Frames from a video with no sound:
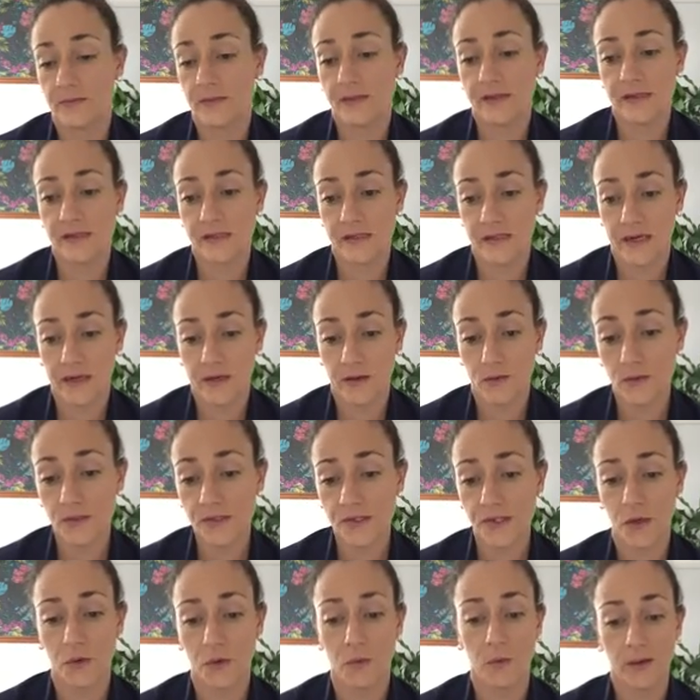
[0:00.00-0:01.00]
This study
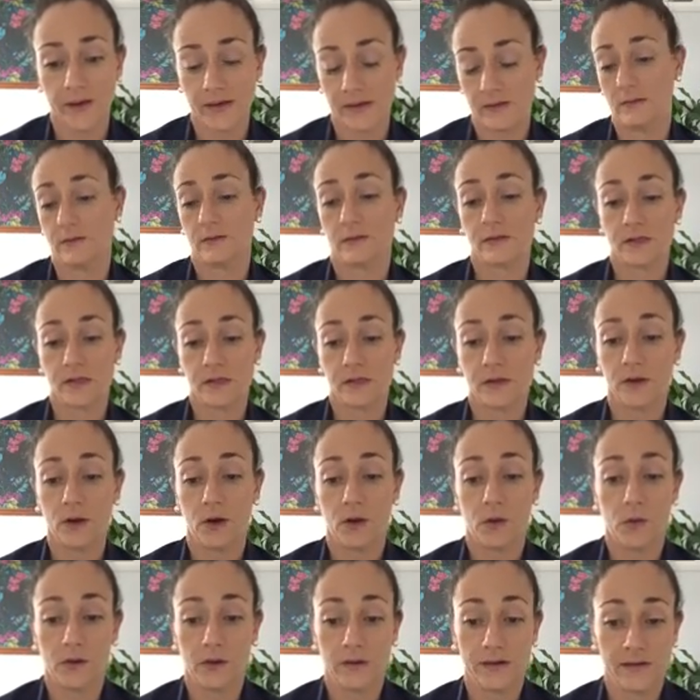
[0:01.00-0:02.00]
also went to
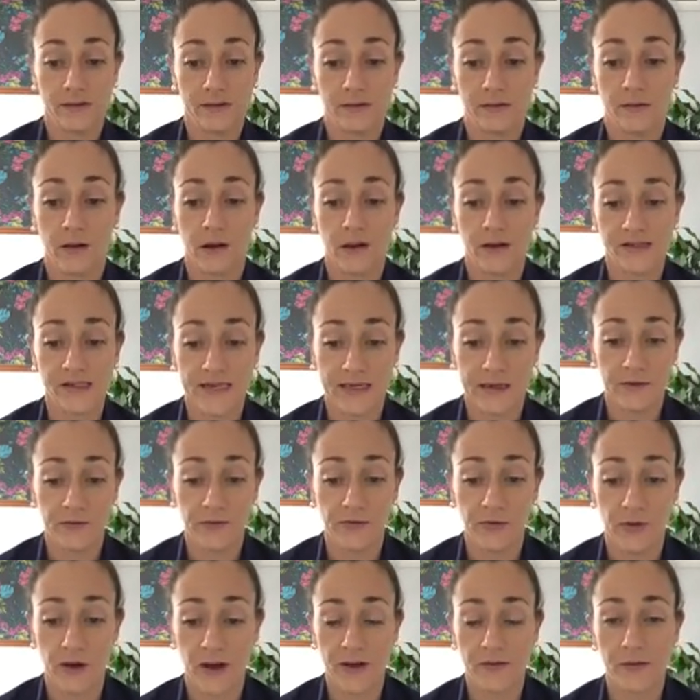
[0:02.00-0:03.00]
go on and
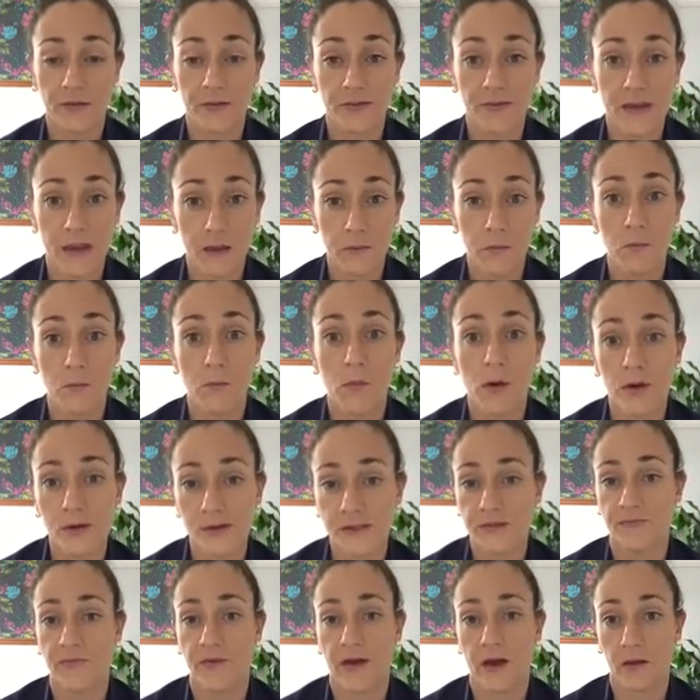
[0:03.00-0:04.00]
identify that the
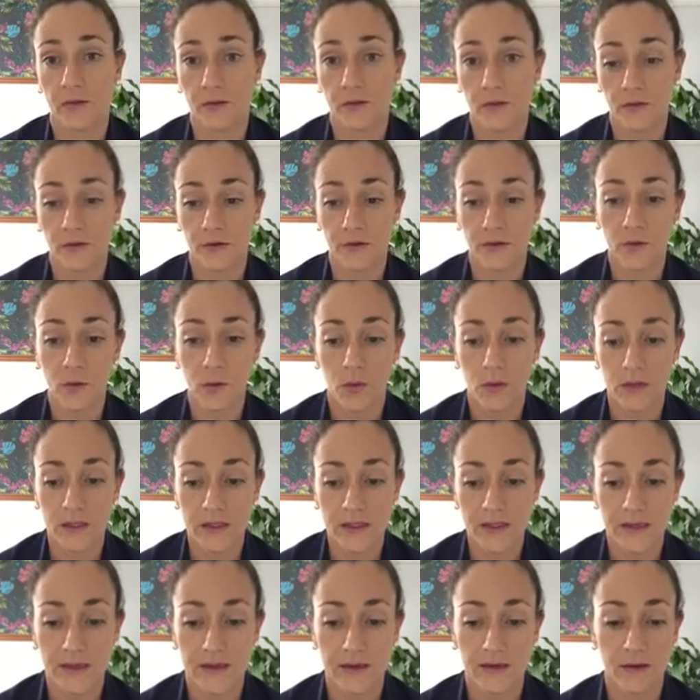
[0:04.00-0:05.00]
most valued
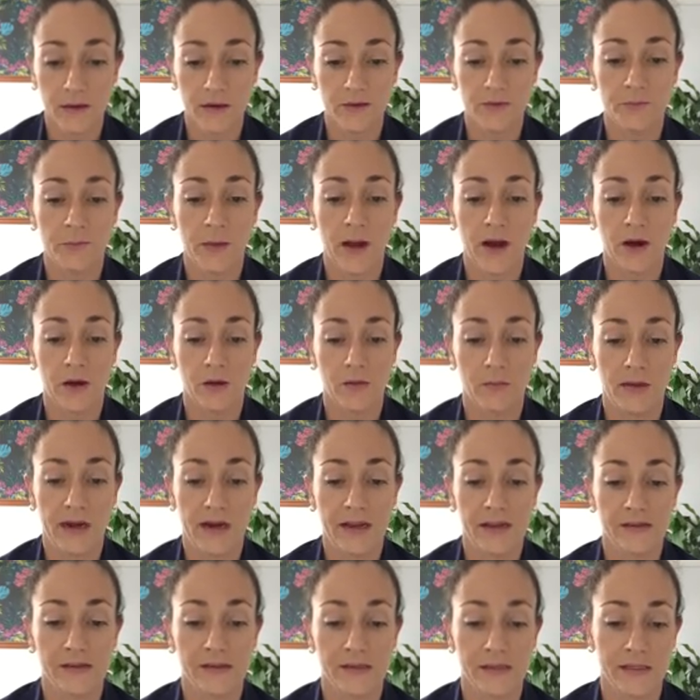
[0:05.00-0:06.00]
quality of
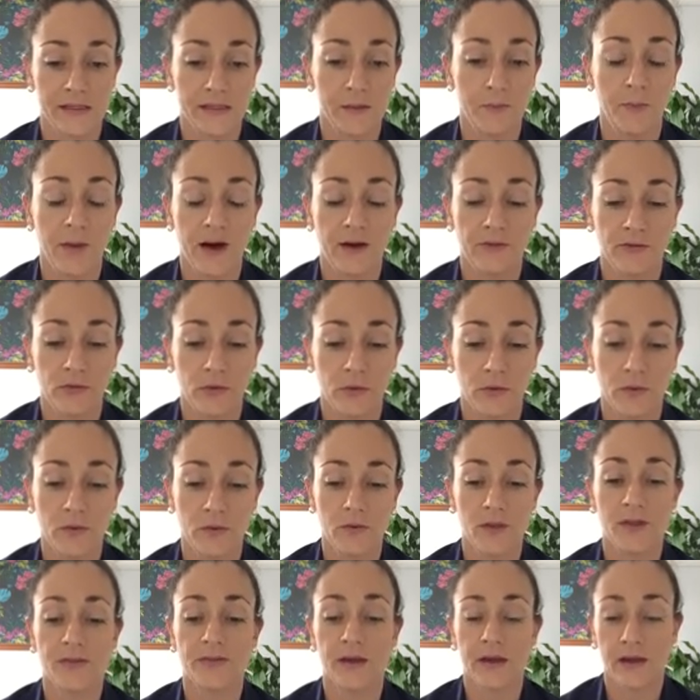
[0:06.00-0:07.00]
paramedics is, above all,
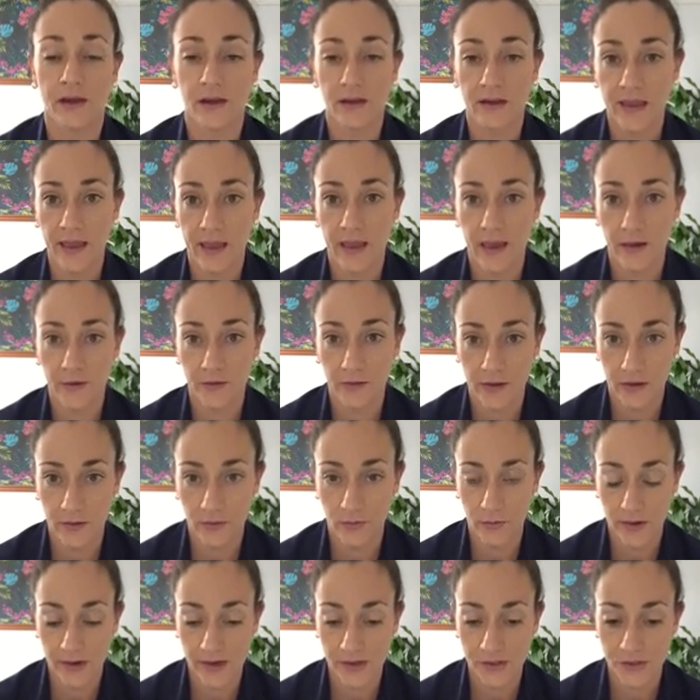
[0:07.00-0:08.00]
that they are caring
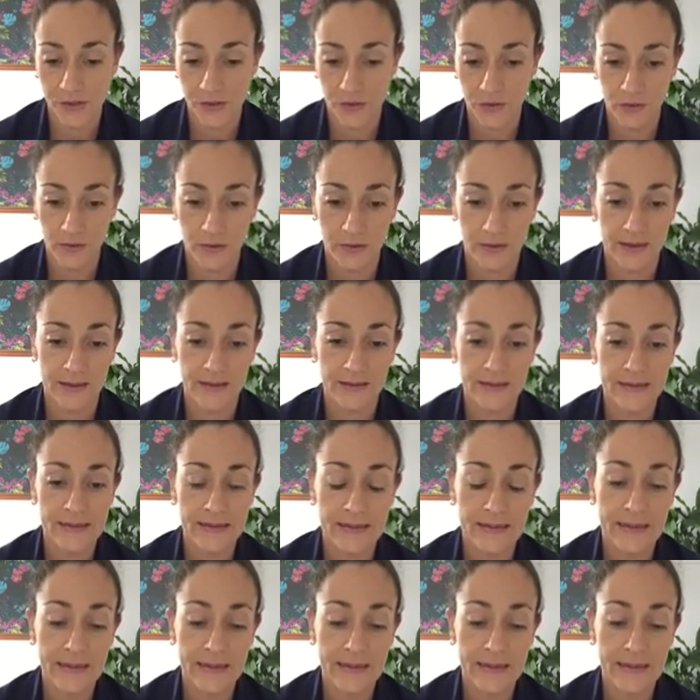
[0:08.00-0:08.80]
and reassuring.